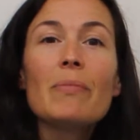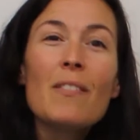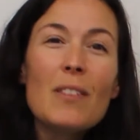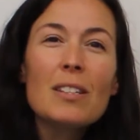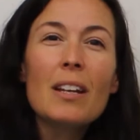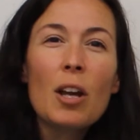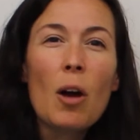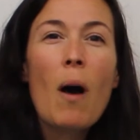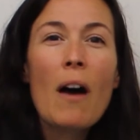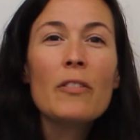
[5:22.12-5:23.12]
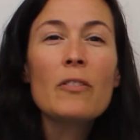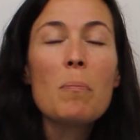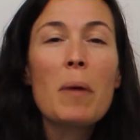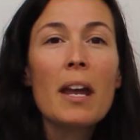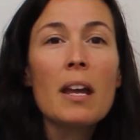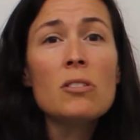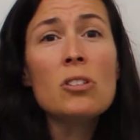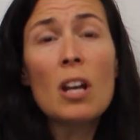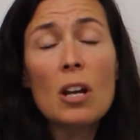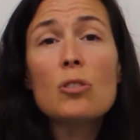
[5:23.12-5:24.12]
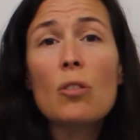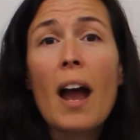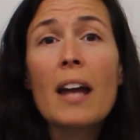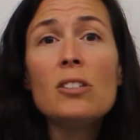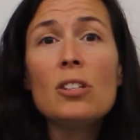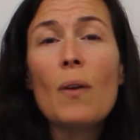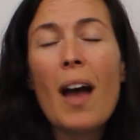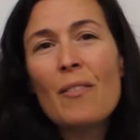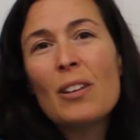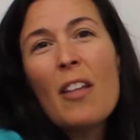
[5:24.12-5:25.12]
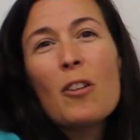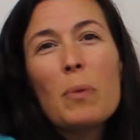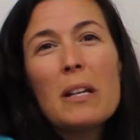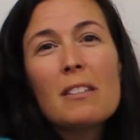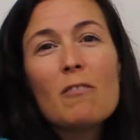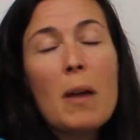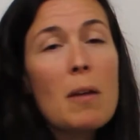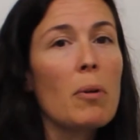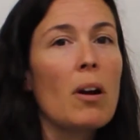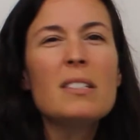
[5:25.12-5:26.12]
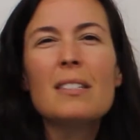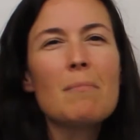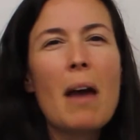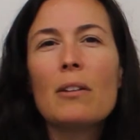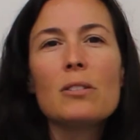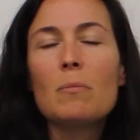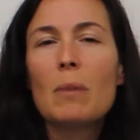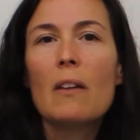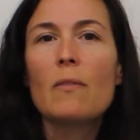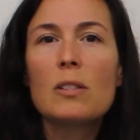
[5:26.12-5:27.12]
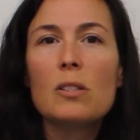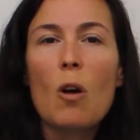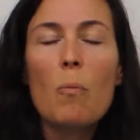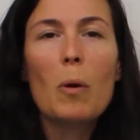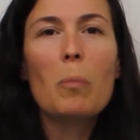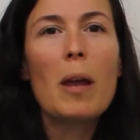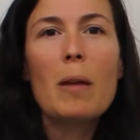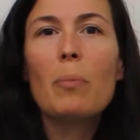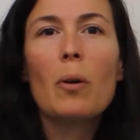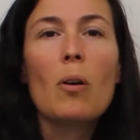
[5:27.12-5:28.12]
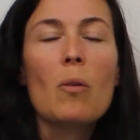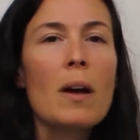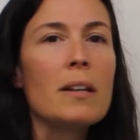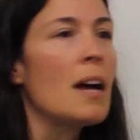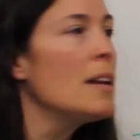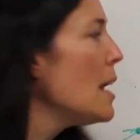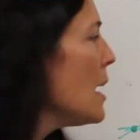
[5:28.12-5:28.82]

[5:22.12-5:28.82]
If it's going to go off of the page, try to have another piece of paper. It doesn't matter to me if it's notebook paper or whatnot.